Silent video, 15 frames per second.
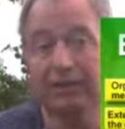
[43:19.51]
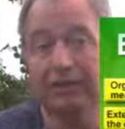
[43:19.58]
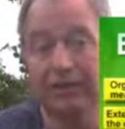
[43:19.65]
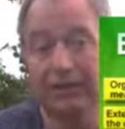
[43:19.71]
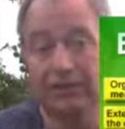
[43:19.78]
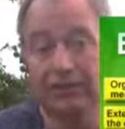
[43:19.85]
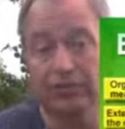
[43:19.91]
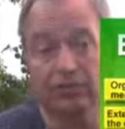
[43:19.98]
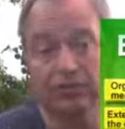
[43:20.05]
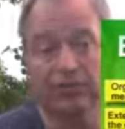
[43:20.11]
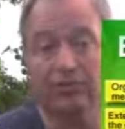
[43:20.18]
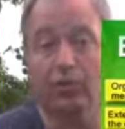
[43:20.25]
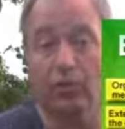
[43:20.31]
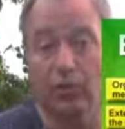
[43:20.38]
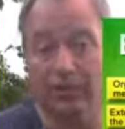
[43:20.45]
issues
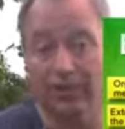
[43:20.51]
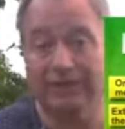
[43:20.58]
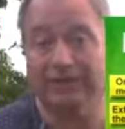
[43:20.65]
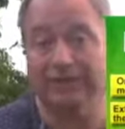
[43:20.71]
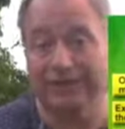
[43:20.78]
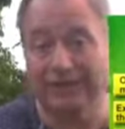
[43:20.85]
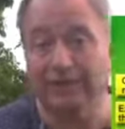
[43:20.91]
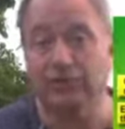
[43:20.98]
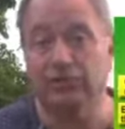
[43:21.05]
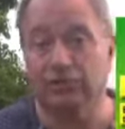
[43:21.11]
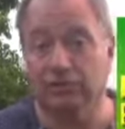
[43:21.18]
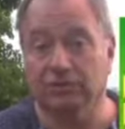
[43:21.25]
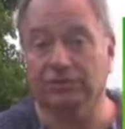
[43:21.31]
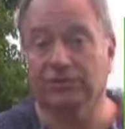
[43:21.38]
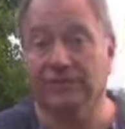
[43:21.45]
of
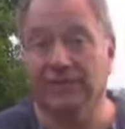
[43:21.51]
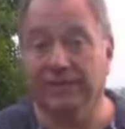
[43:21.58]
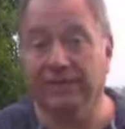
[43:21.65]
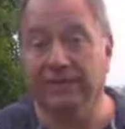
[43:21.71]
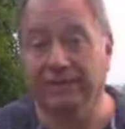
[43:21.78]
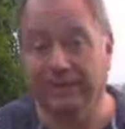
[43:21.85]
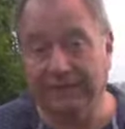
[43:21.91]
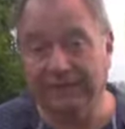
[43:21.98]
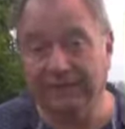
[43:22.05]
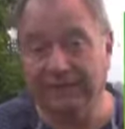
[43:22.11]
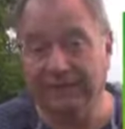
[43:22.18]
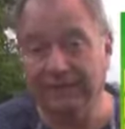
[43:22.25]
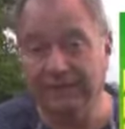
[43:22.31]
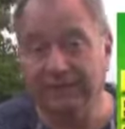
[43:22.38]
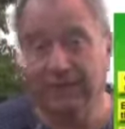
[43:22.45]
organizational
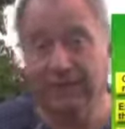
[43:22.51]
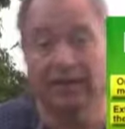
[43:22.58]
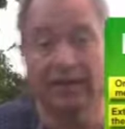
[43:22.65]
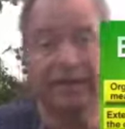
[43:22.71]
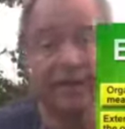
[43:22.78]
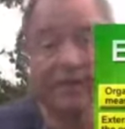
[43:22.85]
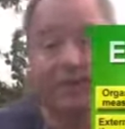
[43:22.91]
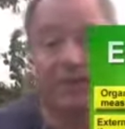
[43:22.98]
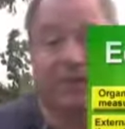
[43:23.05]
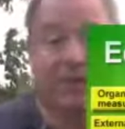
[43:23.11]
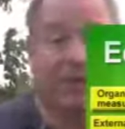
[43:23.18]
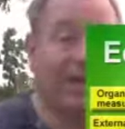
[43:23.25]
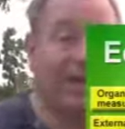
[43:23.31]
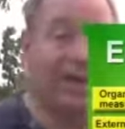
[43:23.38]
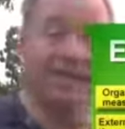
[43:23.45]
significance. If I
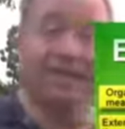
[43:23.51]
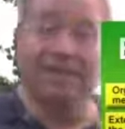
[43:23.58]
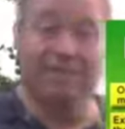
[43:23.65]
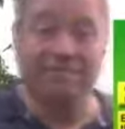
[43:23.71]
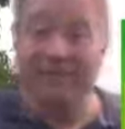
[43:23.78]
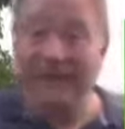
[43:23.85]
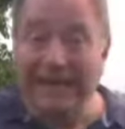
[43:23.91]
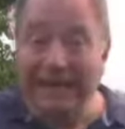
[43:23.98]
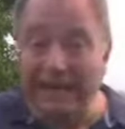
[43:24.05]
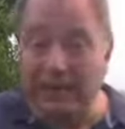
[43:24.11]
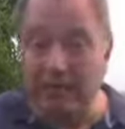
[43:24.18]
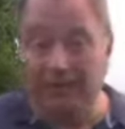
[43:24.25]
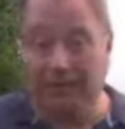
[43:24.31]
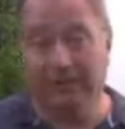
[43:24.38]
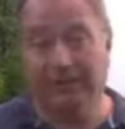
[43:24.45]
can't get a meeting
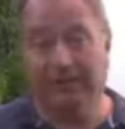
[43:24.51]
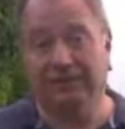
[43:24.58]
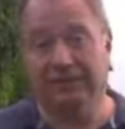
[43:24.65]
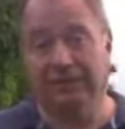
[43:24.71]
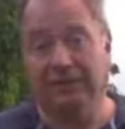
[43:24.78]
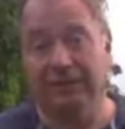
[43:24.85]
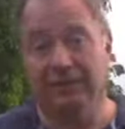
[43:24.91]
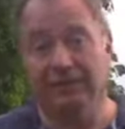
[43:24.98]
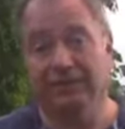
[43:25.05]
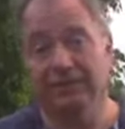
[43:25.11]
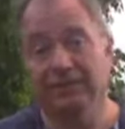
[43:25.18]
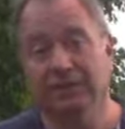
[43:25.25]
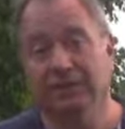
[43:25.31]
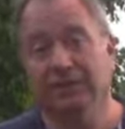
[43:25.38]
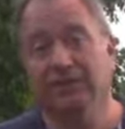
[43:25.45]
with the
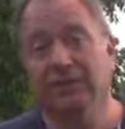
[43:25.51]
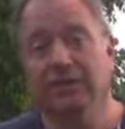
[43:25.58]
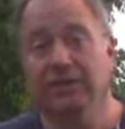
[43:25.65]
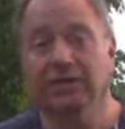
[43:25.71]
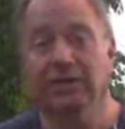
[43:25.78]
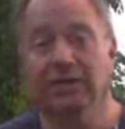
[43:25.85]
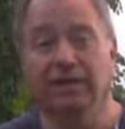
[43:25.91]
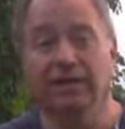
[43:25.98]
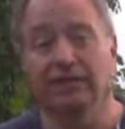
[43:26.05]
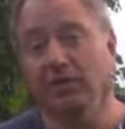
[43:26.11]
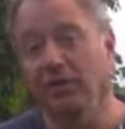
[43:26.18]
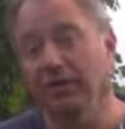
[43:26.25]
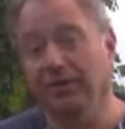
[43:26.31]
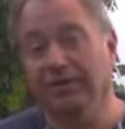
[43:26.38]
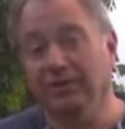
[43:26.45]
executives, if
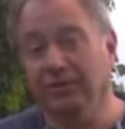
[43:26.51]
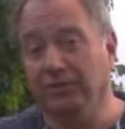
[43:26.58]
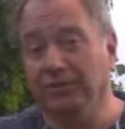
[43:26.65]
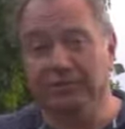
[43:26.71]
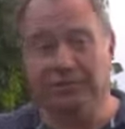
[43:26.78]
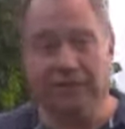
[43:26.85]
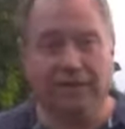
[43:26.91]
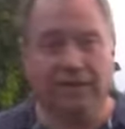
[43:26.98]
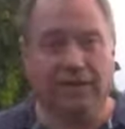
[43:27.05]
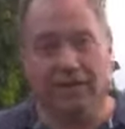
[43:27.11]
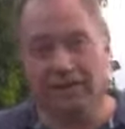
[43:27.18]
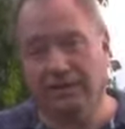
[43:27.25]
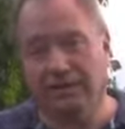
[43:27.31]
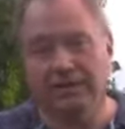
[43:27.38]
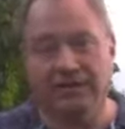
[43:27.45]
all they do is
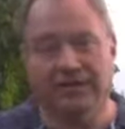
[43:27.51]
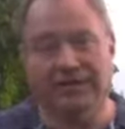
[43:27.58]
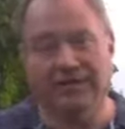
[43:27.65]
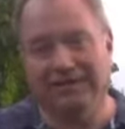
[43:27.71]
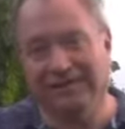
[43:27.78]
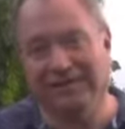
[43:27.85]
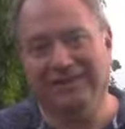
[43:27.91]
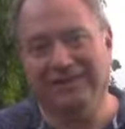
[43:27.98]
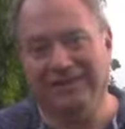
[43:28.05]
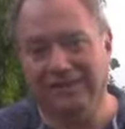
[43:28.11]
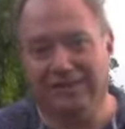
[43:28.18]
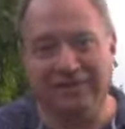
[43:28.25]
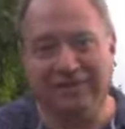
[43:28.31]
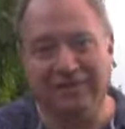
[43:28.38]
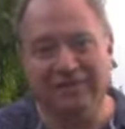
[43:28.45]
cluck and
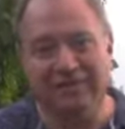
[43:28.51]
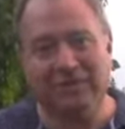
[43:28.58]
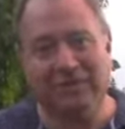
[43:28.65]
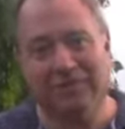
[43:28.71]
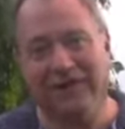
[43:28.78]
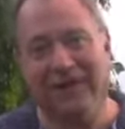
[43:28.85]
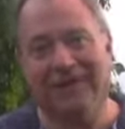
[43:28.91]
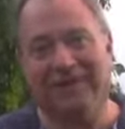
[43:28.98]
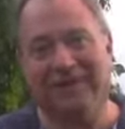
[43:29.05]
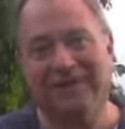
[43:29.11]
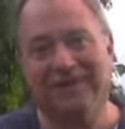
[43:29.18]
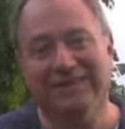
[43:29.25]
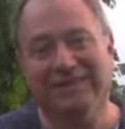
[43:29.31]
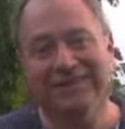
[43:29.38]
clutter around,